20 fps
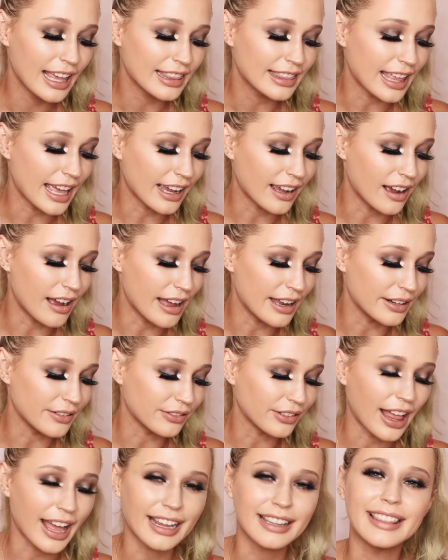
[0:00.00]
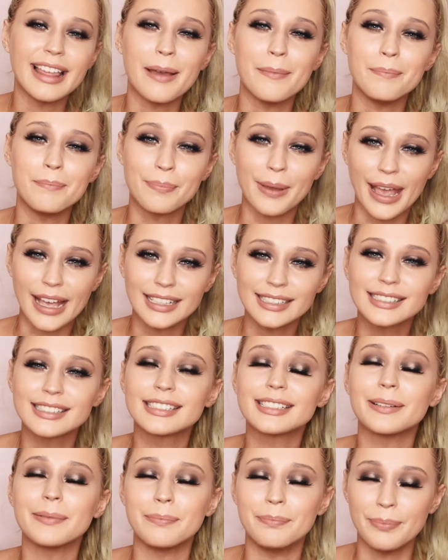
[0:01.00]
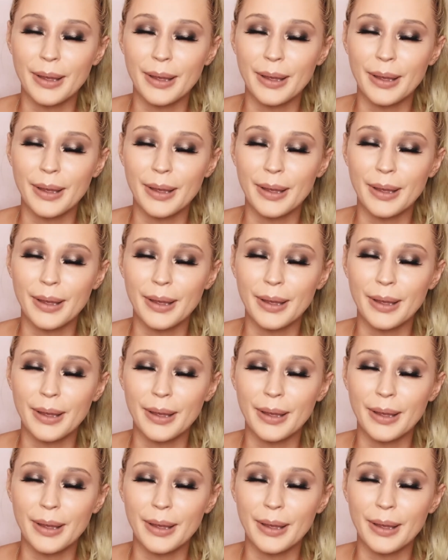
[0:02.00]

they're kind of like their best